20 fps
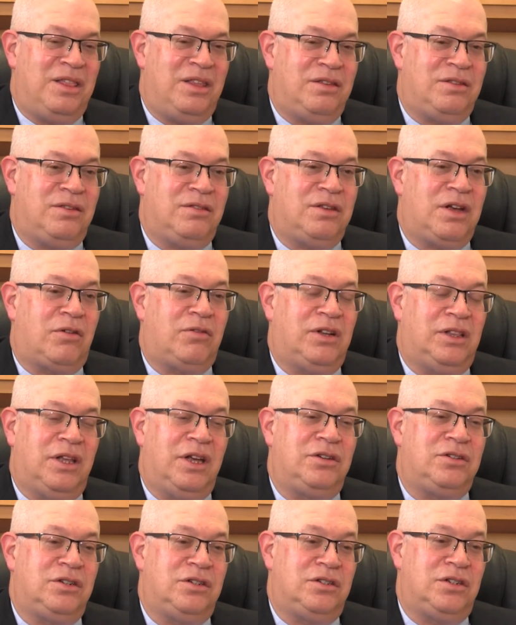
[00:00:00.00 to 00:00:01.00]
This is our
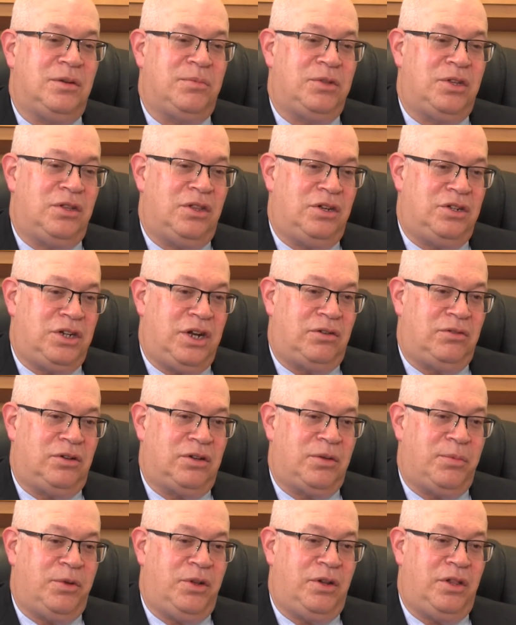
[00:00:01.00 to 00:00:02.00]
relationship to the
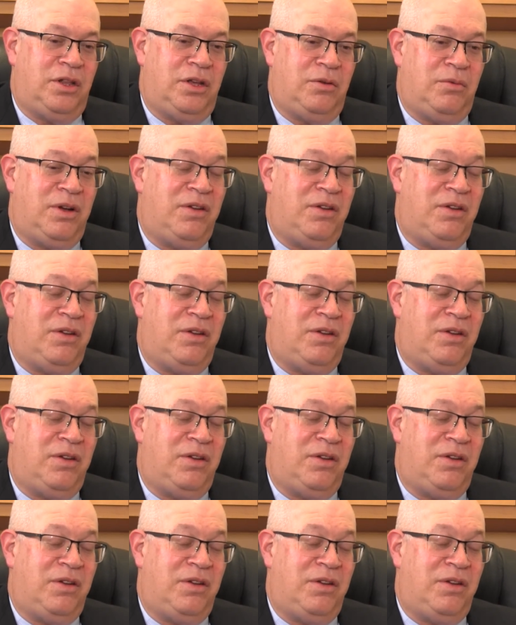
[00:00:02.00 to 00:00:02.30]
general community.